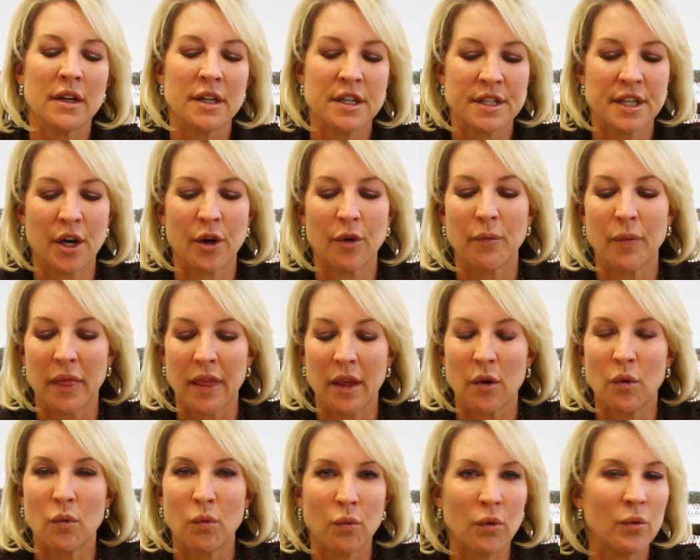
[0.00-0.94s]
So
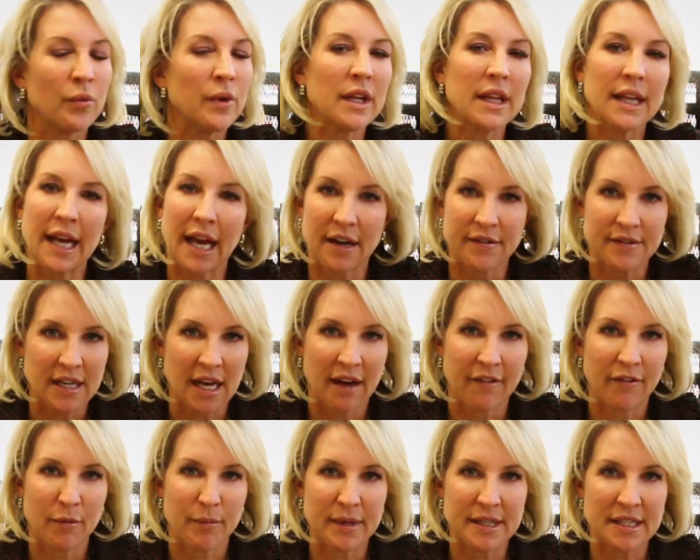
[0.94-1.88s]
we really have to
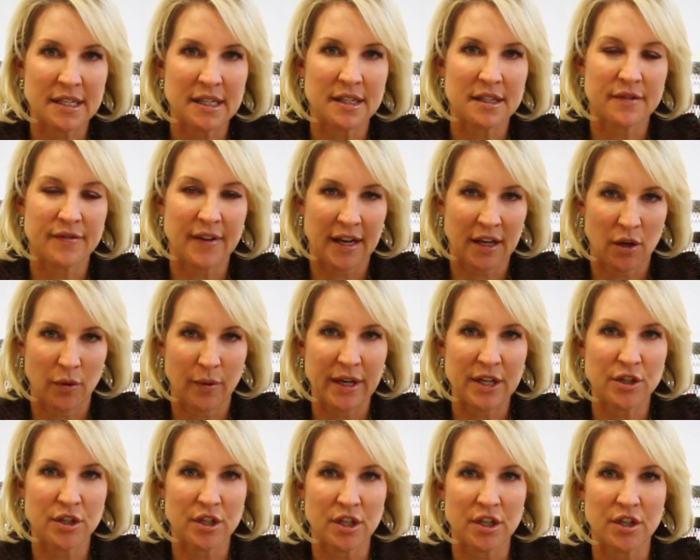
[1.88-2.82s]
have a business
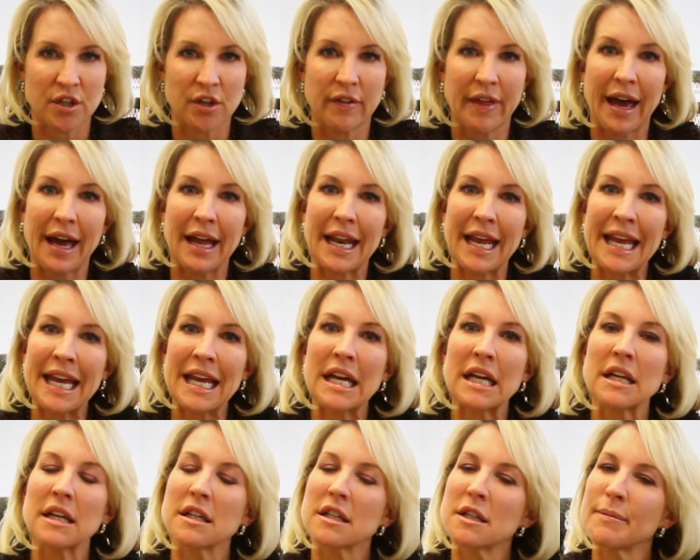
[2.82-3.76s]
valuation to do that.
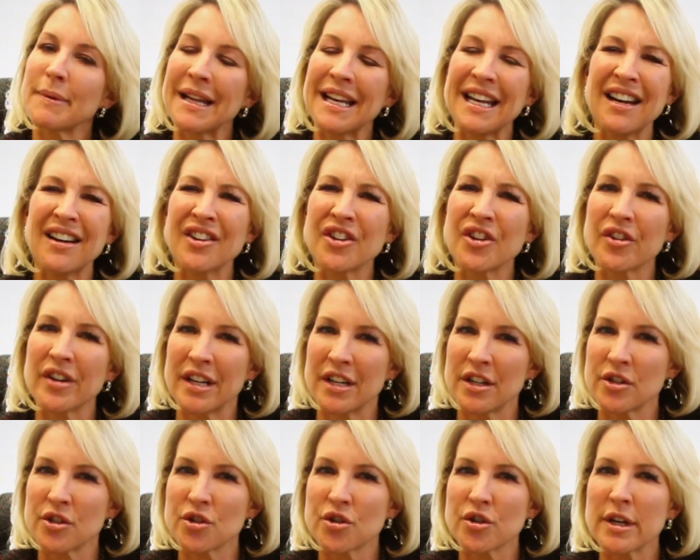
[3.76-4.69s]
And depending on your
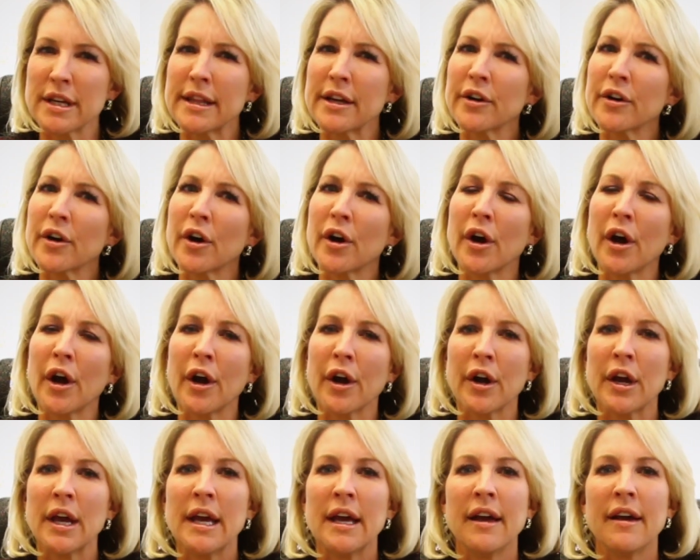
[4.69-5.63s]
industry, there
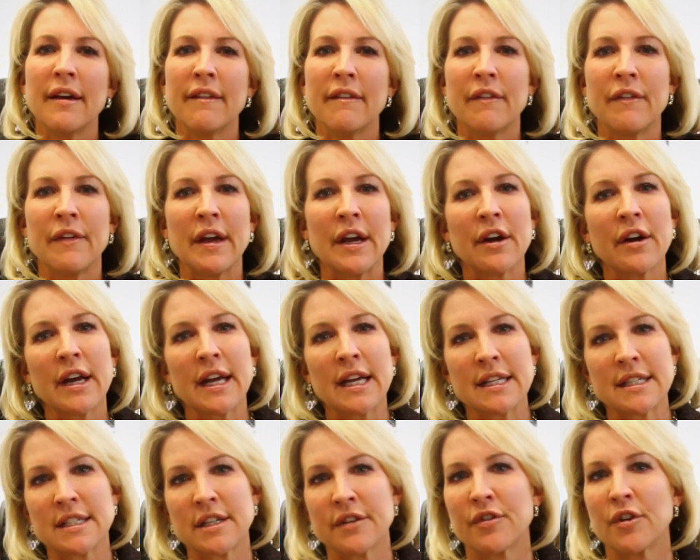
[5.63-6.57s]
are
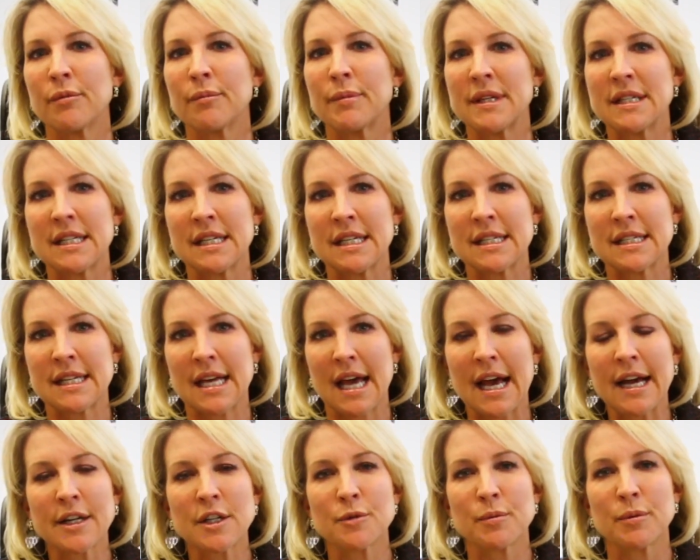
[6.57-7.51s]
various different business
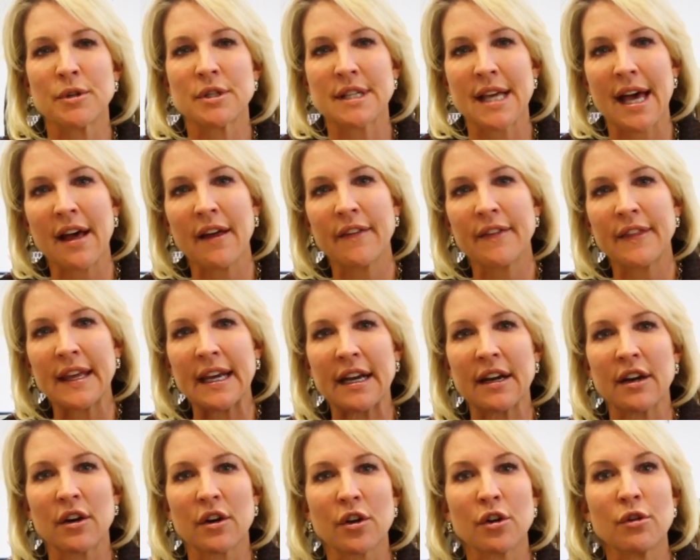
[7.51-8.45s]
experts out
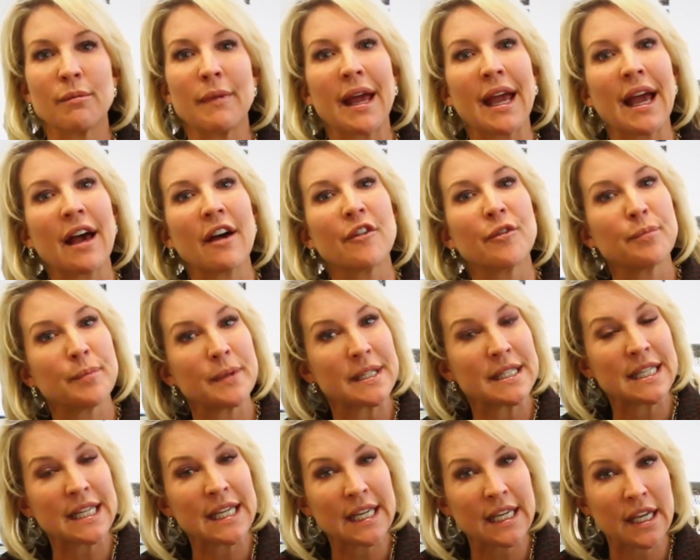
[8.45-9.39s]
there who may have
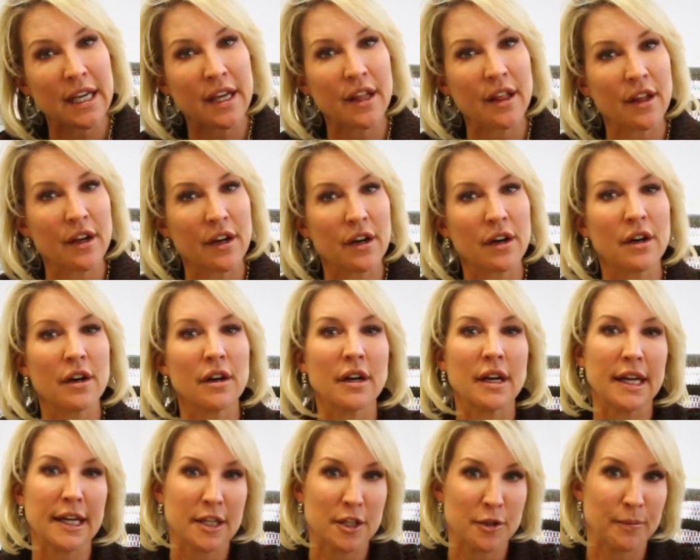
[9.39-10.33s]

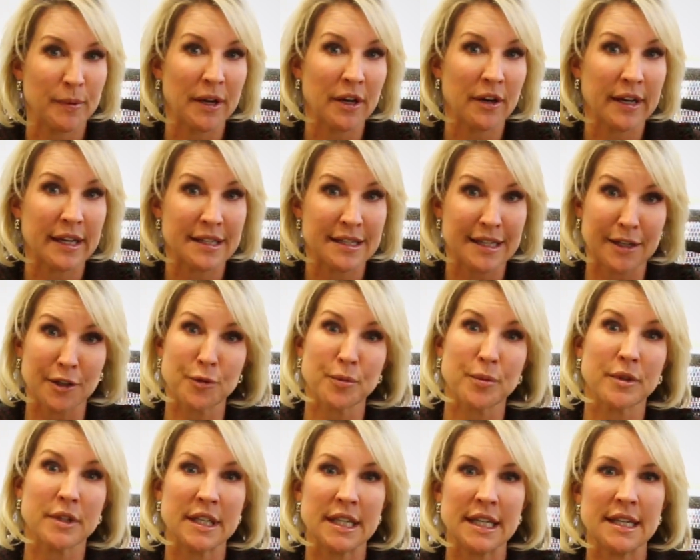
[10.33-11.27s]
particular experience,
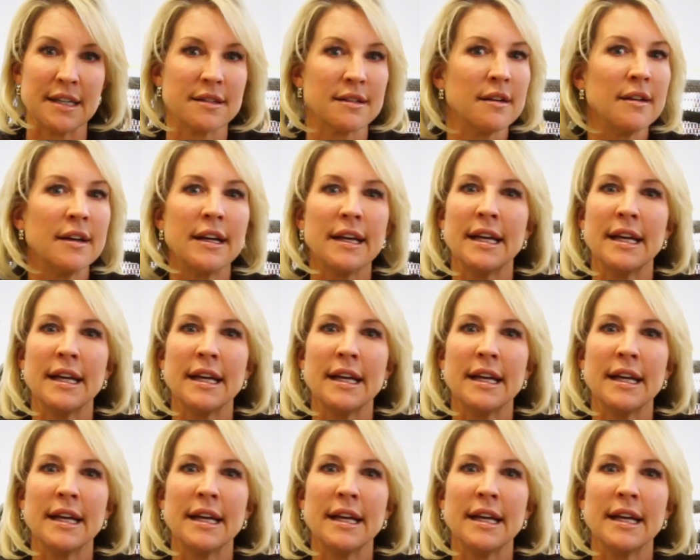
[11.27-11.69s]
expertise